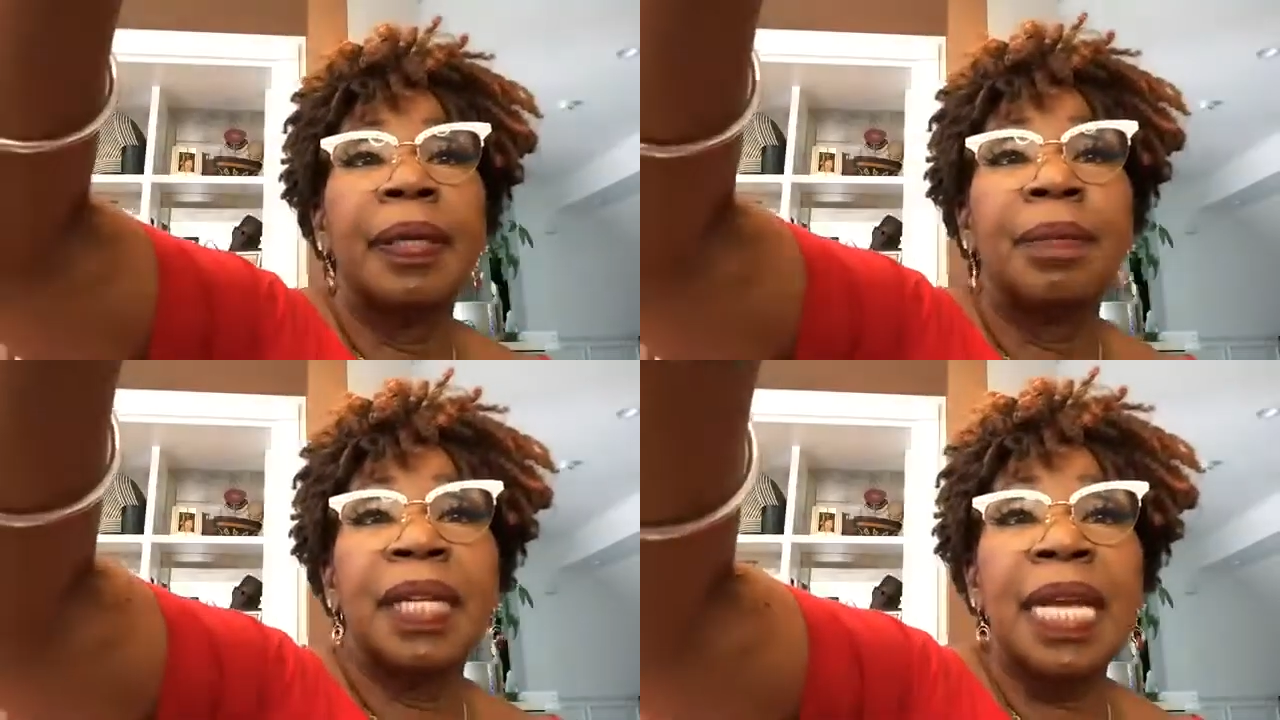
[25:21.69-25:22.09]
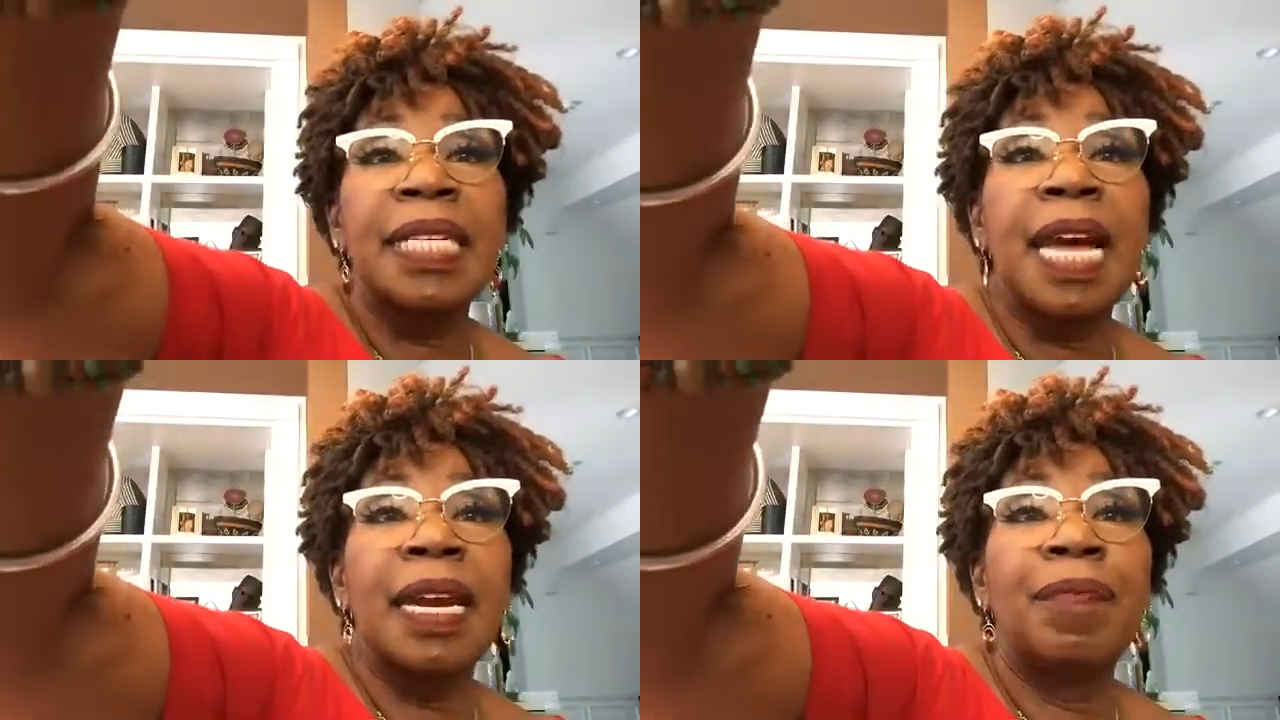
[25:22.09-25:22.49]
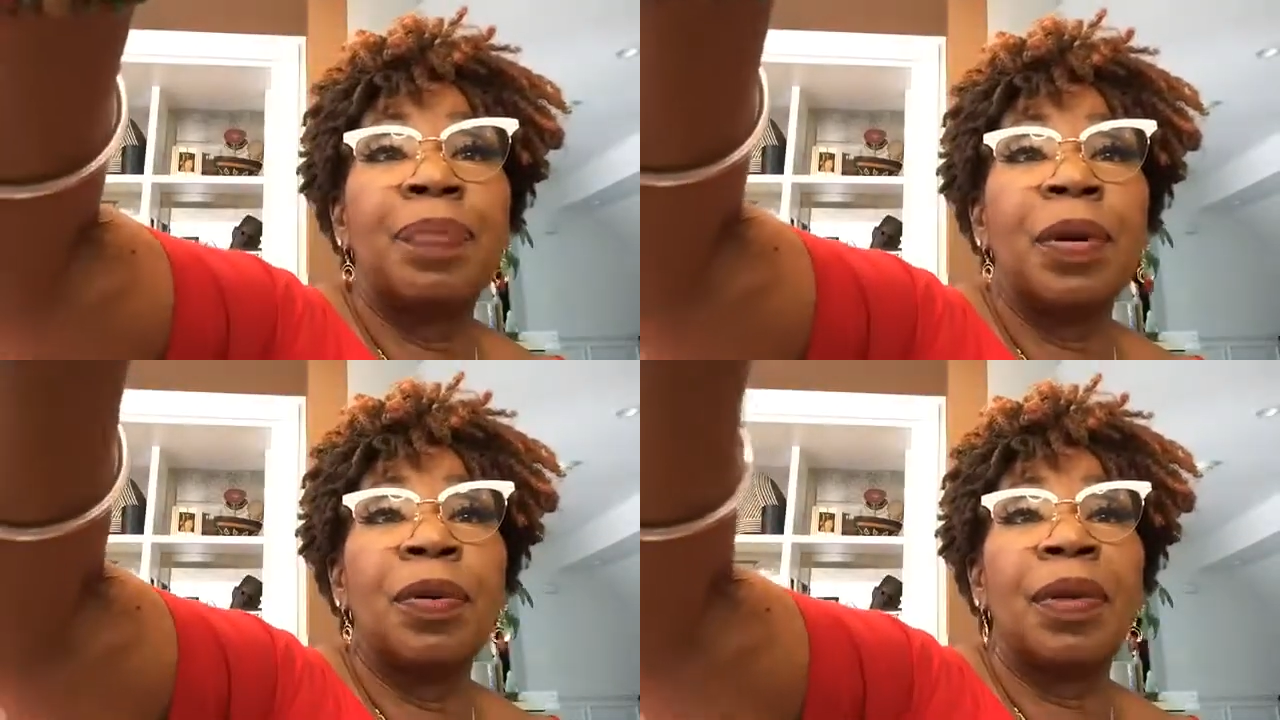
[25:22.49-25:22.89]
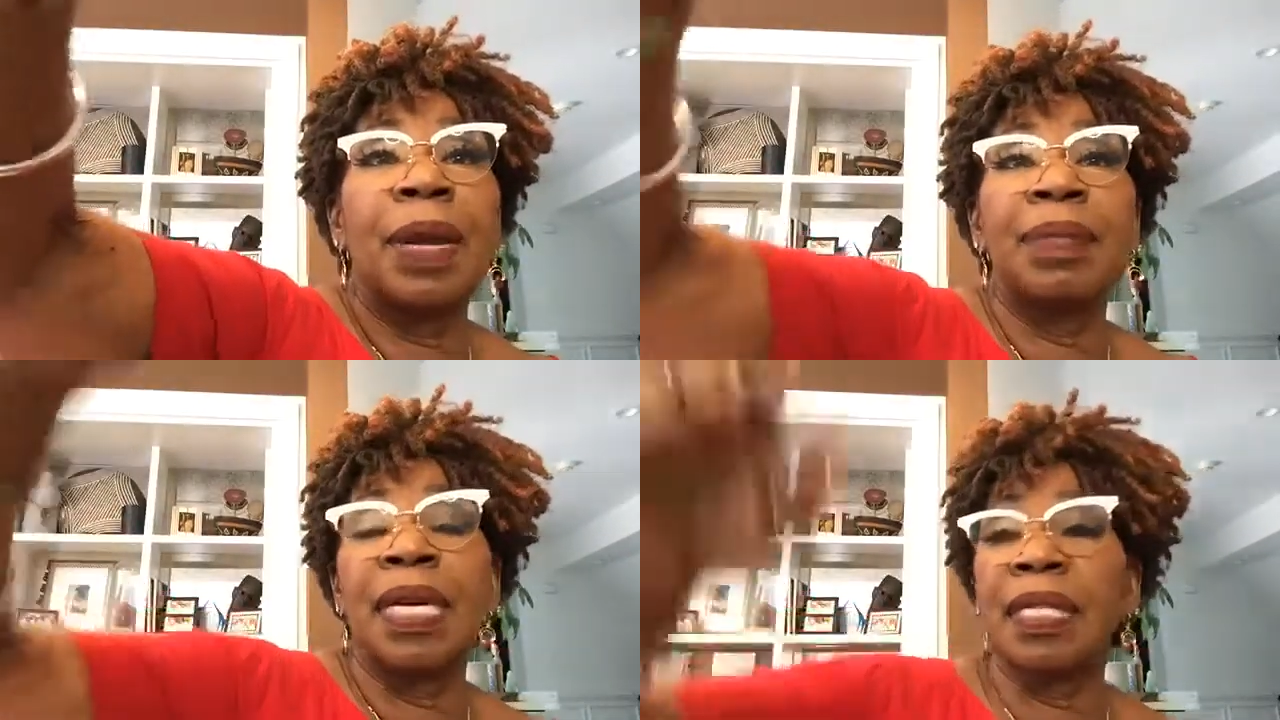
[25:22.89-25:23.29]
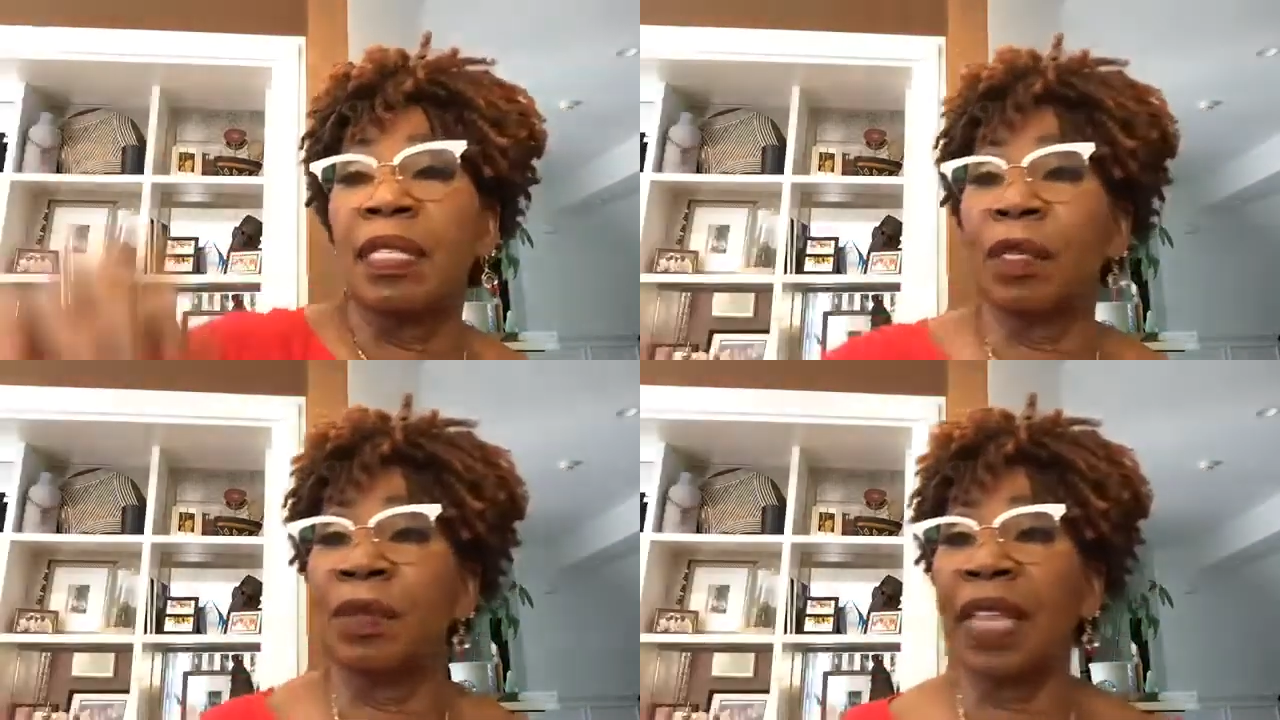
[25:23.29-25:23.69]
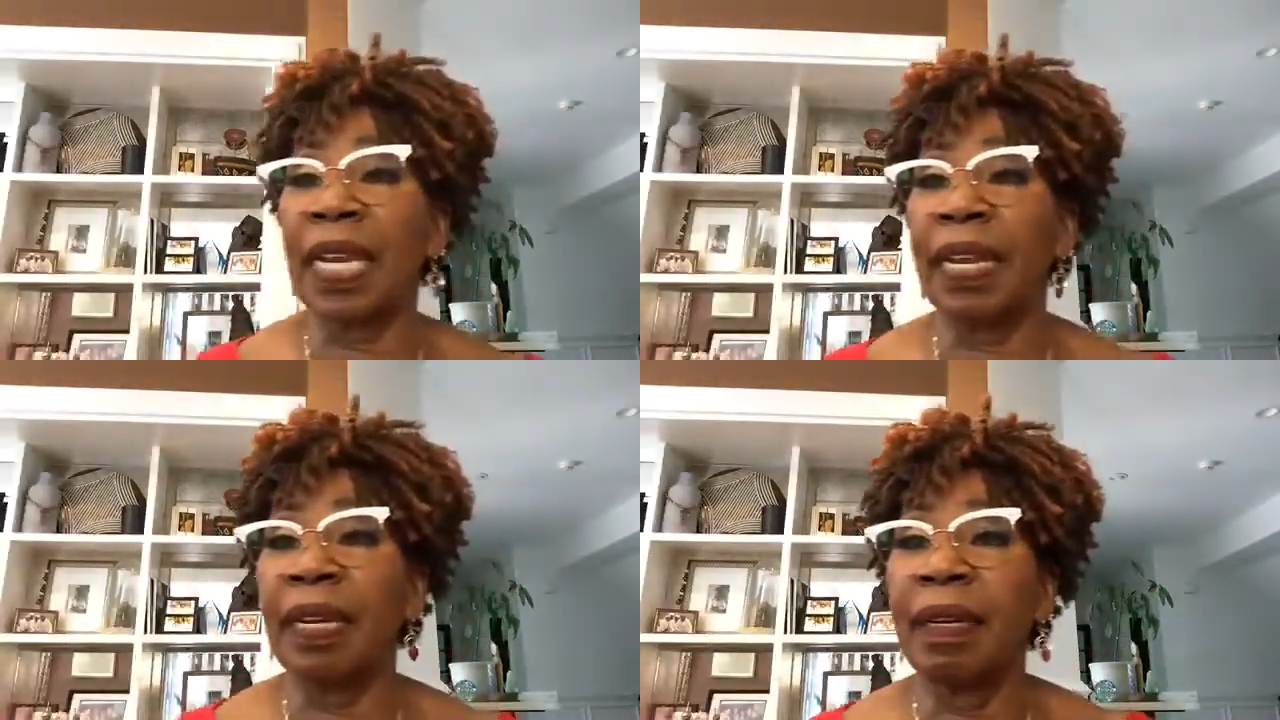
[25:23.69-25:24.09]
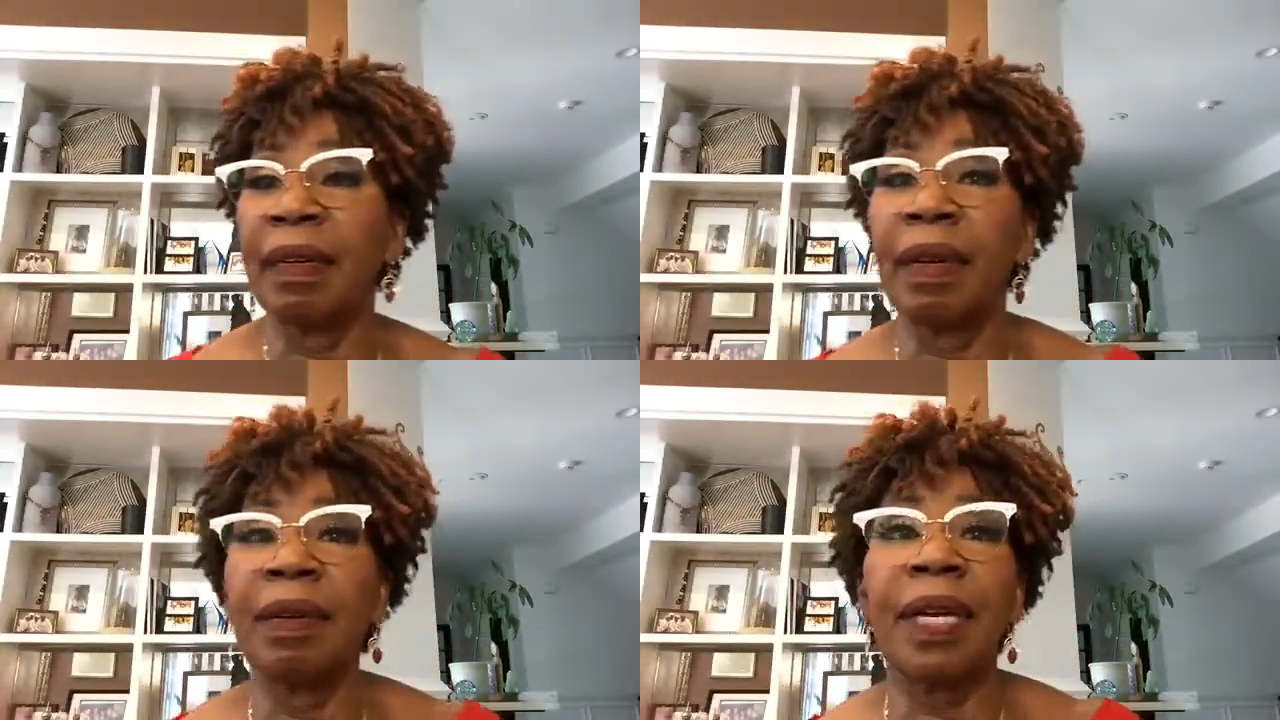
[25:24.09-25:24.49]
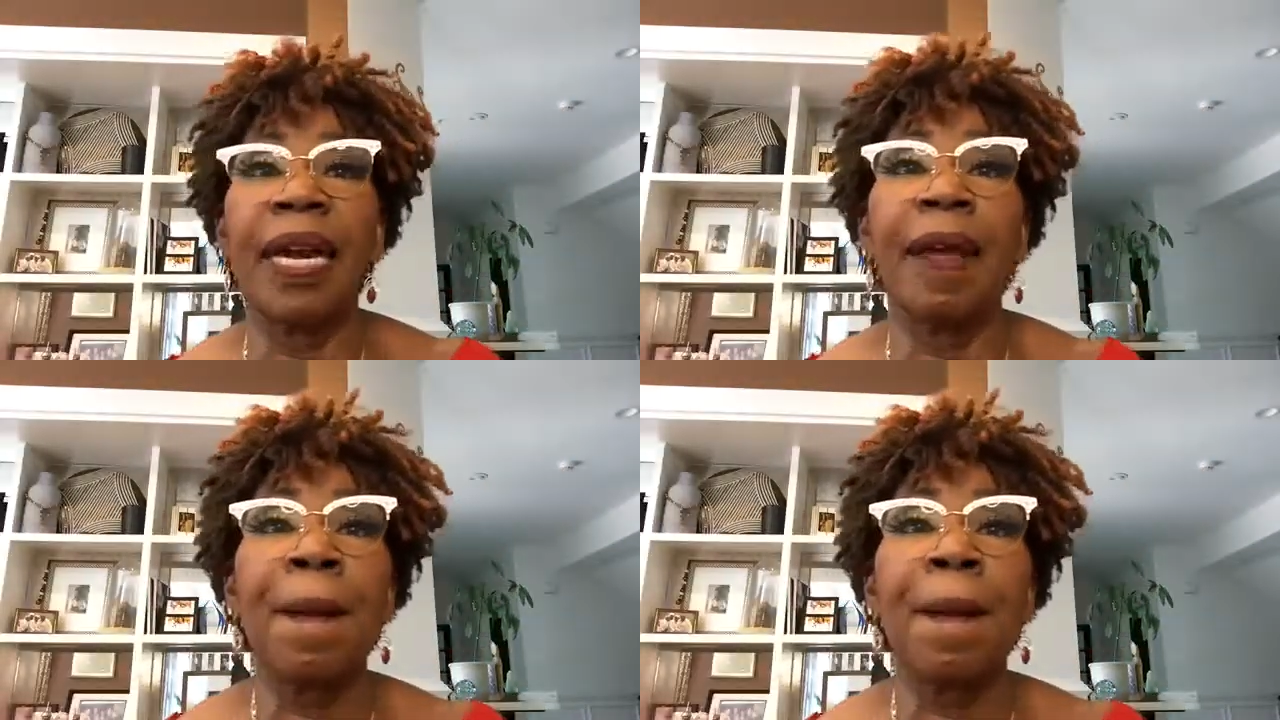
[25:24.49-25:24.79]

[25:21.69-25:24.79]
But that's how they've programmed us to think it, okay?